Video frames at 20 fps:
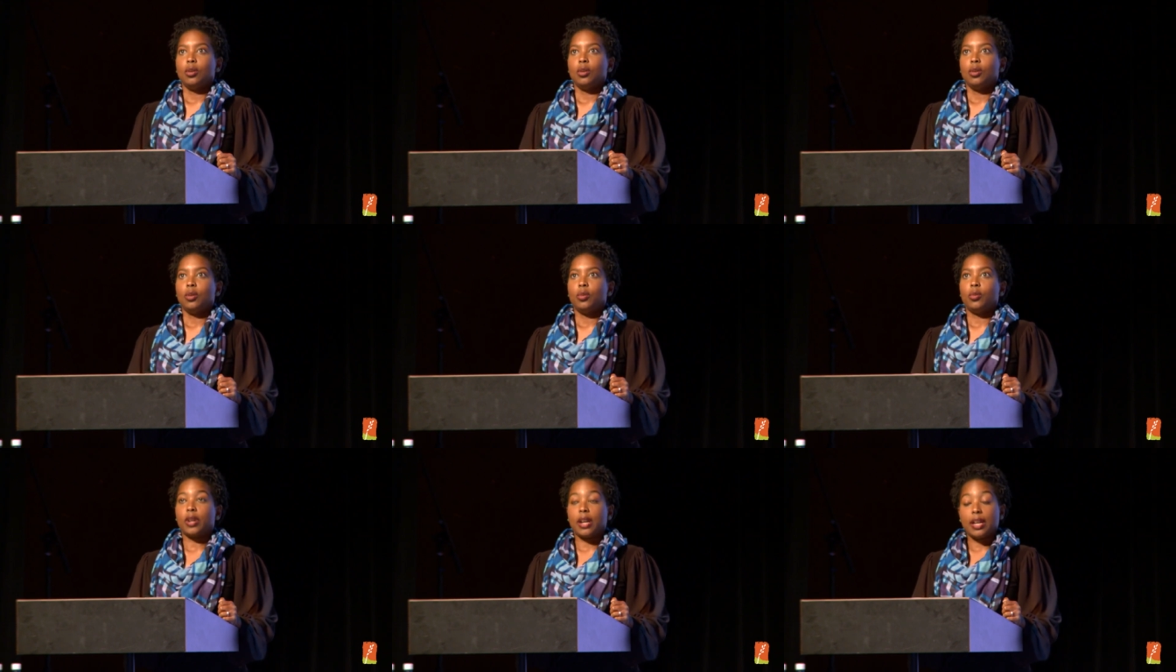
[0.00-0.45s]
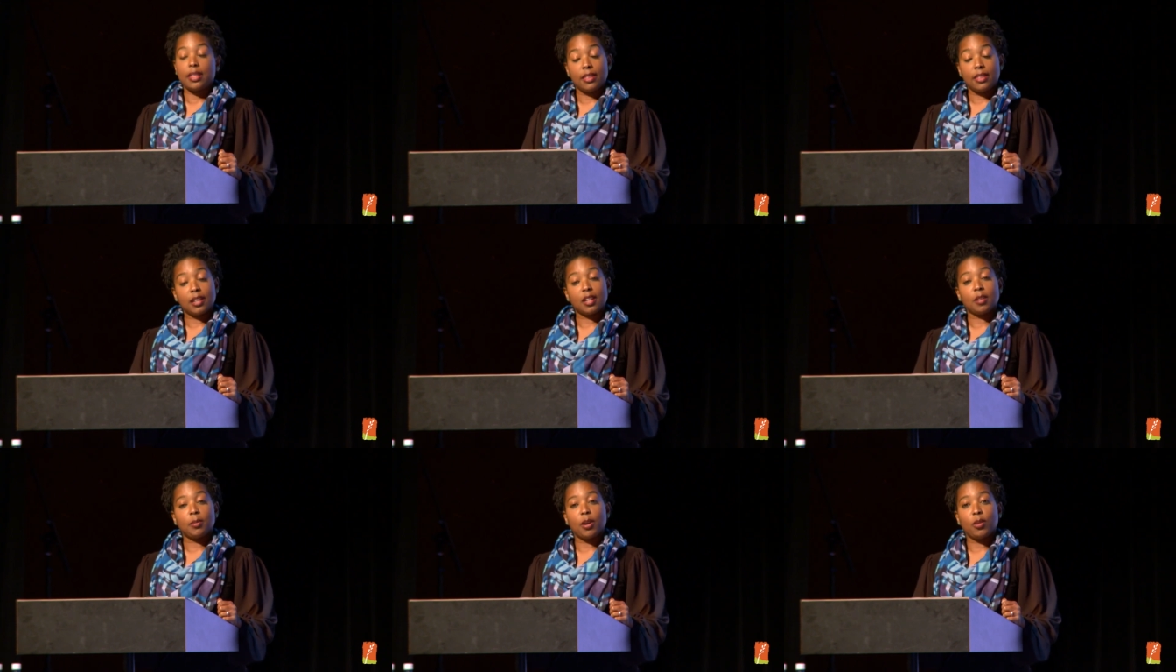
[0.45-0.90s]
When I
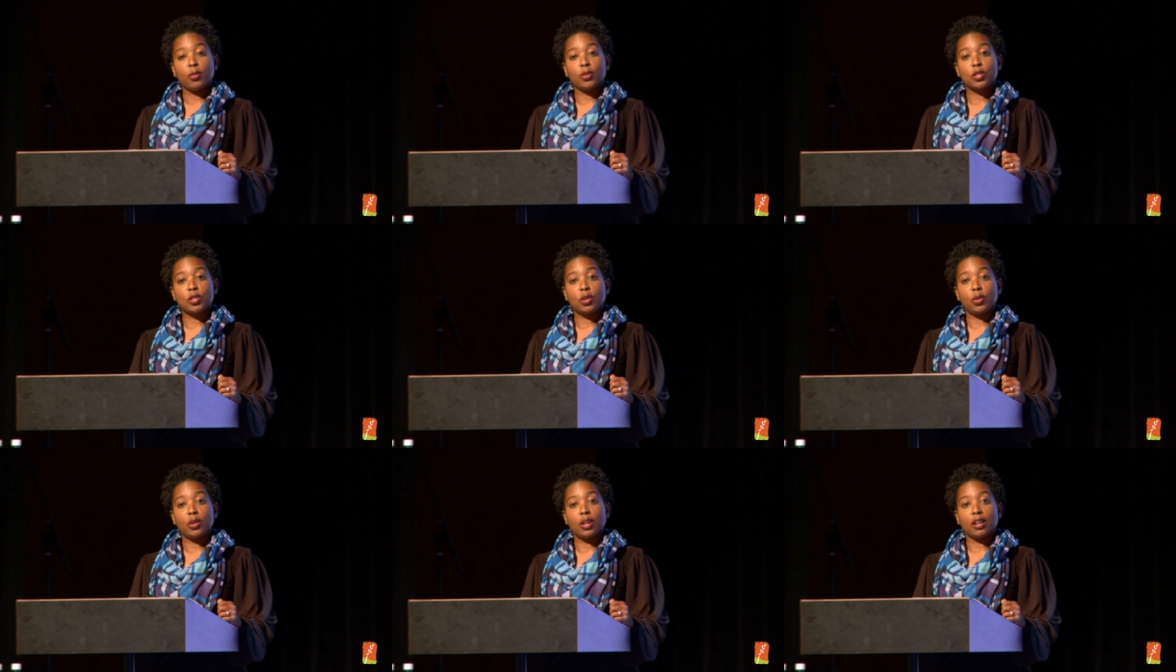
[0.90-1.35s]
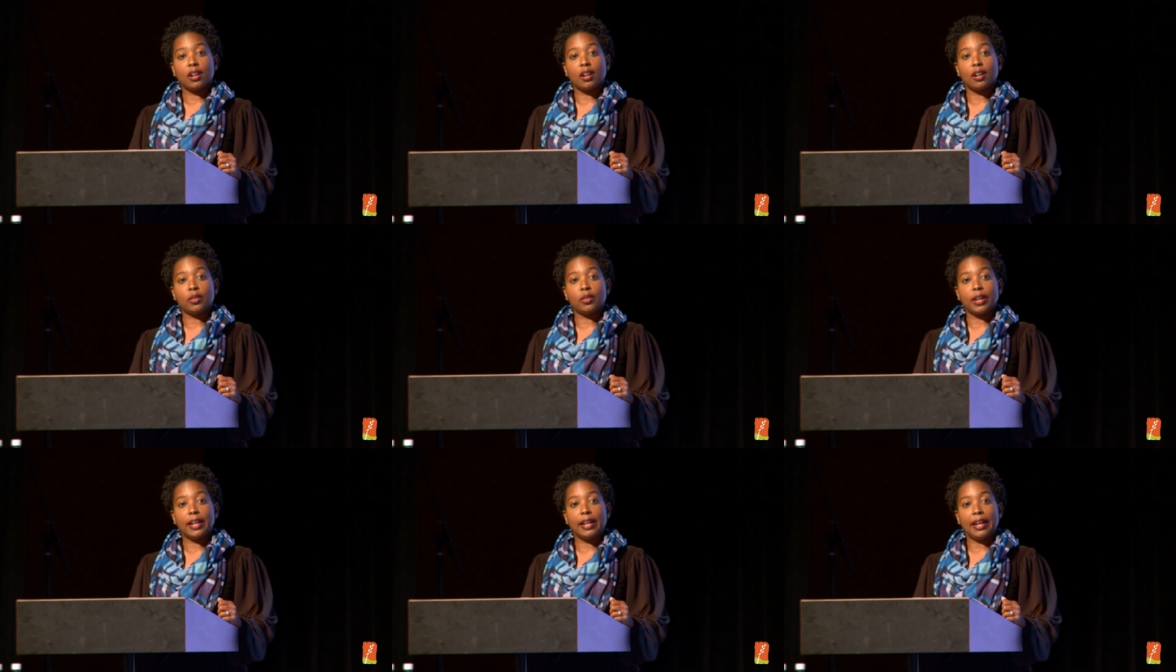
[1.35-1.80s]
think about what's going
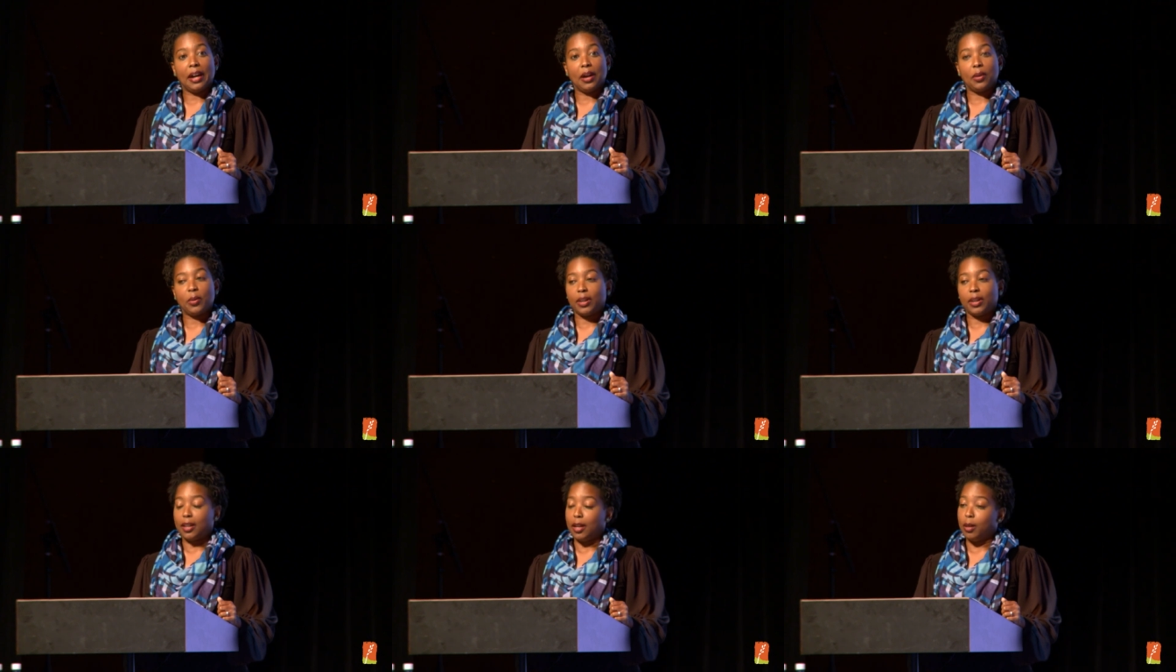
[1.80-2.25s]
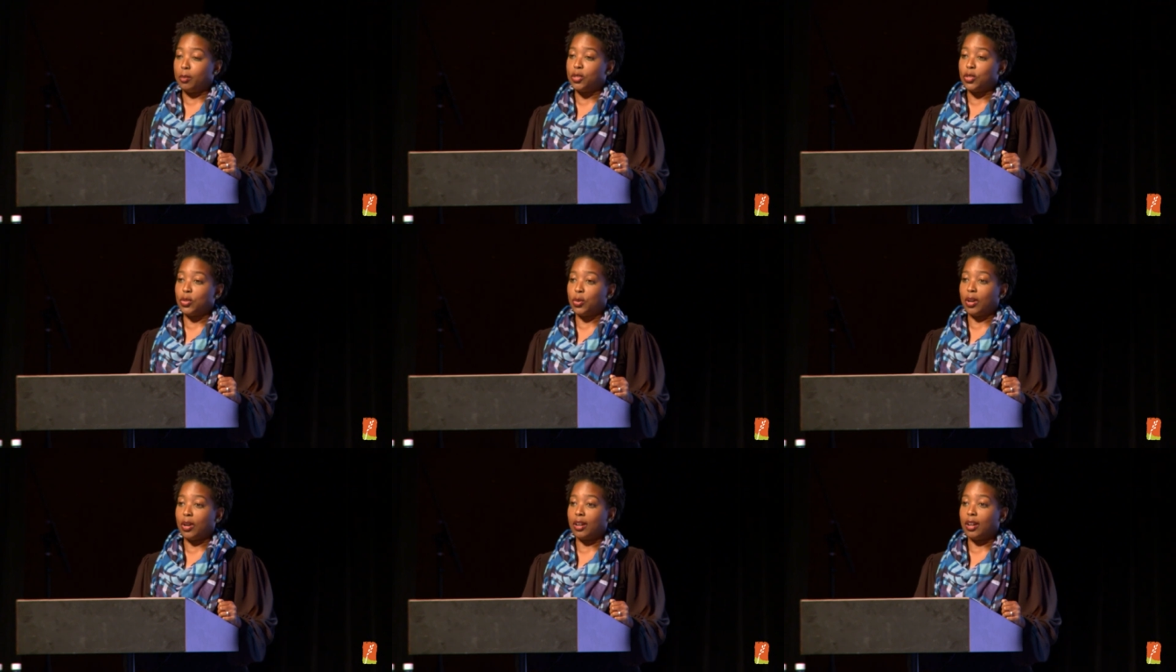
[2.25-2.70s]
on right now when it comes
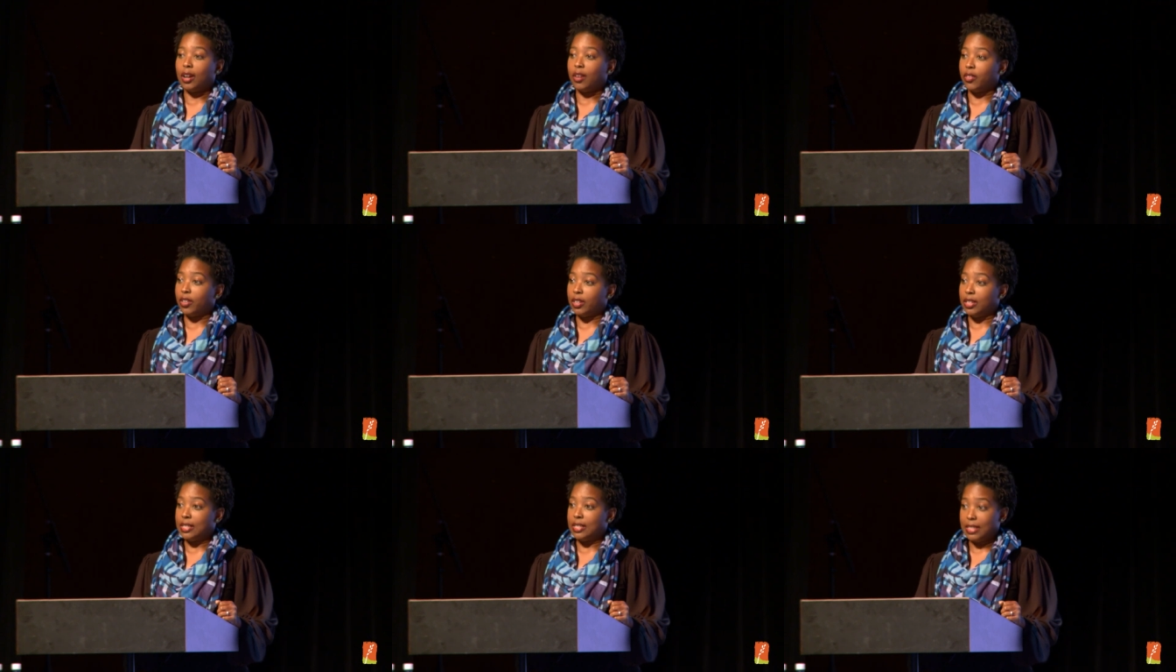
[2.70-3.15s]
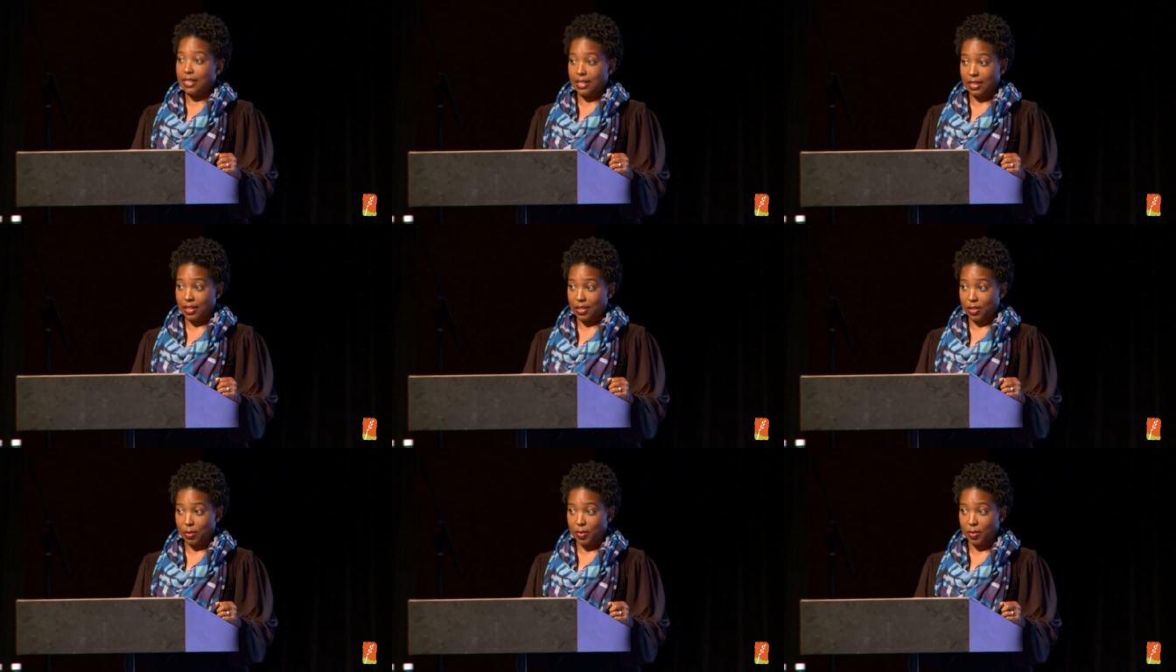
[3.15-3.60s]
to our governance
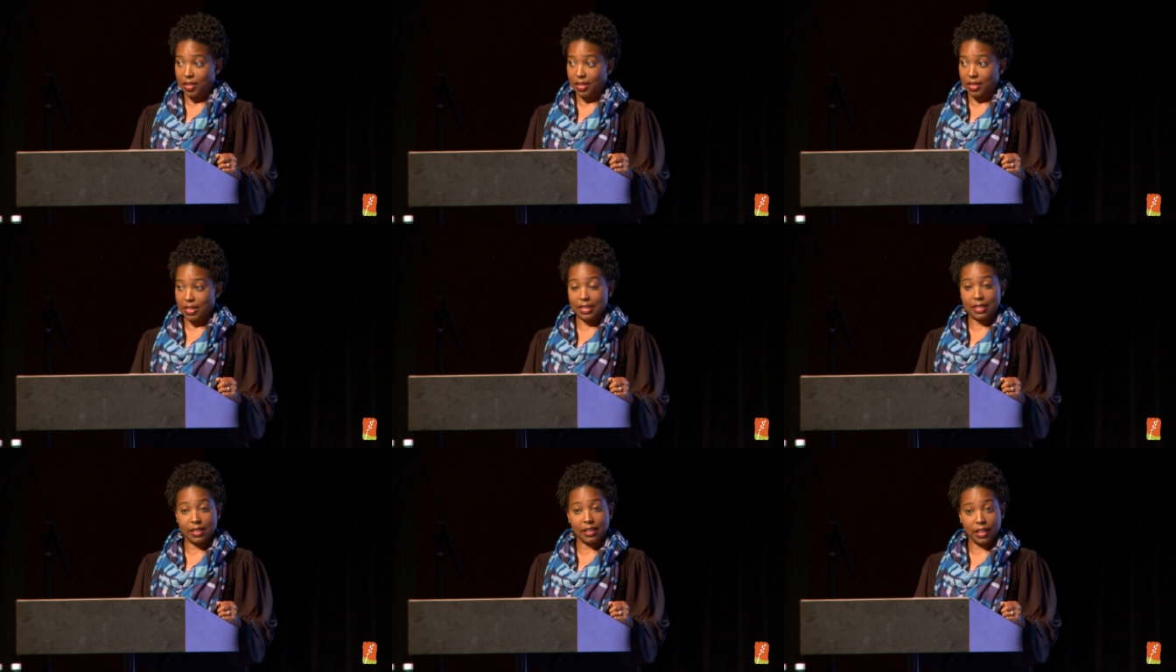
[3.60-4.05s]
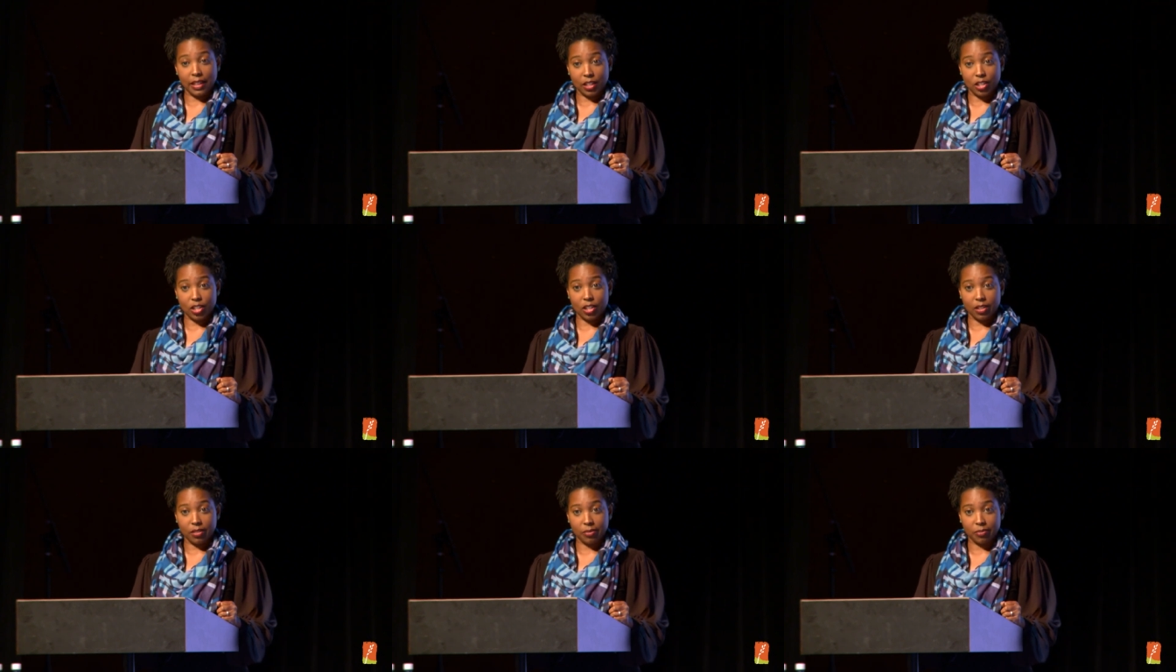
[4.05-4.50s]
systems in this
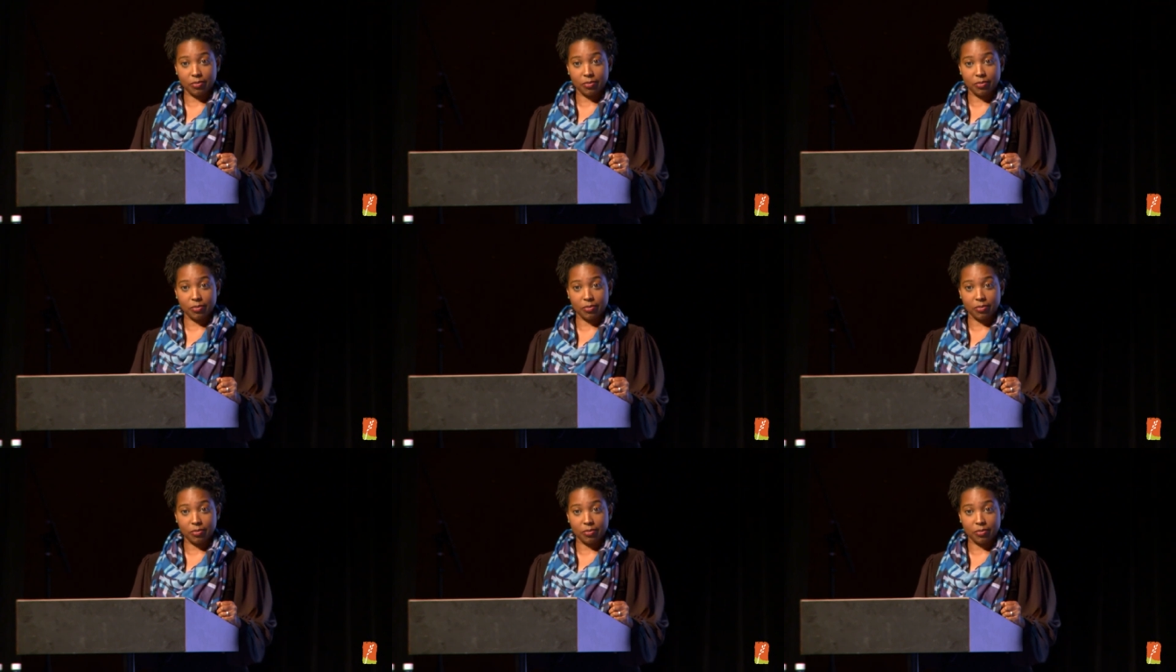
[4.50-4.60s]
election,